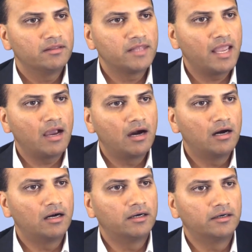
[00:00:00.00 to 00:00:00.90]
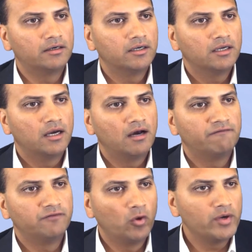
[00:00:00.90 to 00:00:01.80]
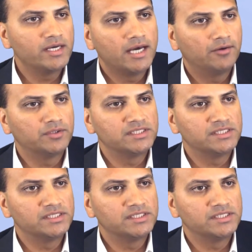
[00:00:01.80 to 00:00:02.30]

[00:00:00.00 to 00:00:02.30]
they are flowing down